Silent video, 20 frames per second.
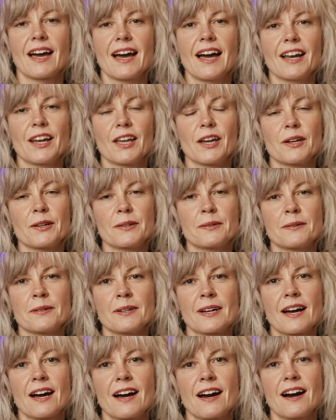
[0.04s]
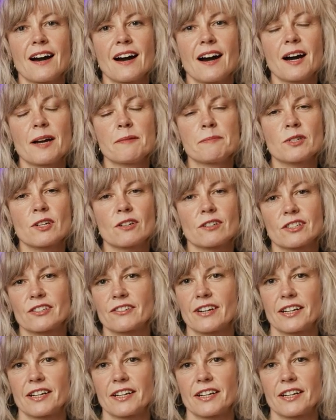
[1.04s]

Hello, I'm Dr.